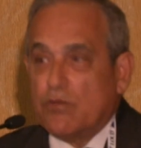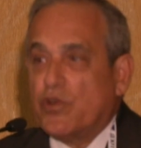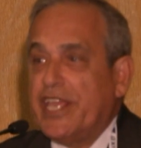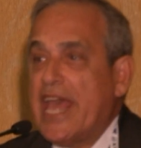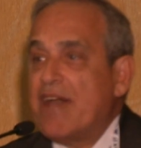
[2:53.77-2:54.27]

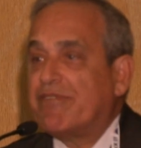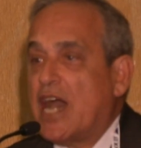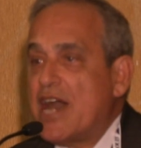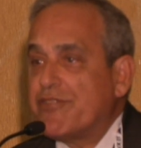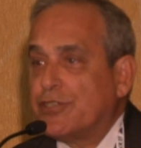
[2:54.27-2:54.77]
We have
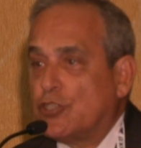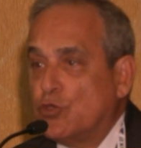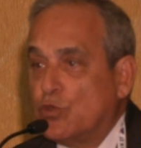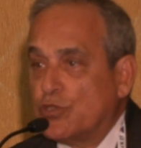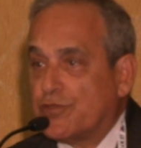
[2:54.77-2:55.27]
other
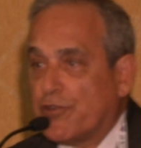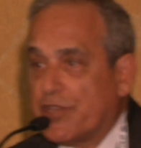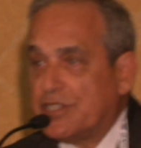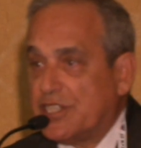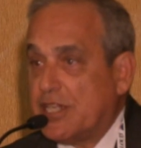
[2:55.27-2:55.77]
tools for
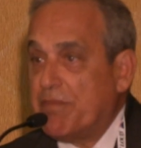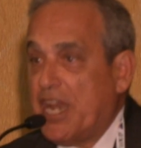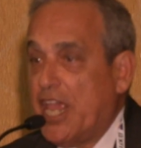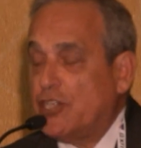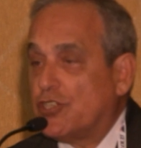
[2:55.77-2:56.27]
the
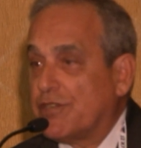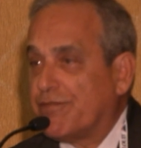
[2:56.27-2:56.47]
dissemination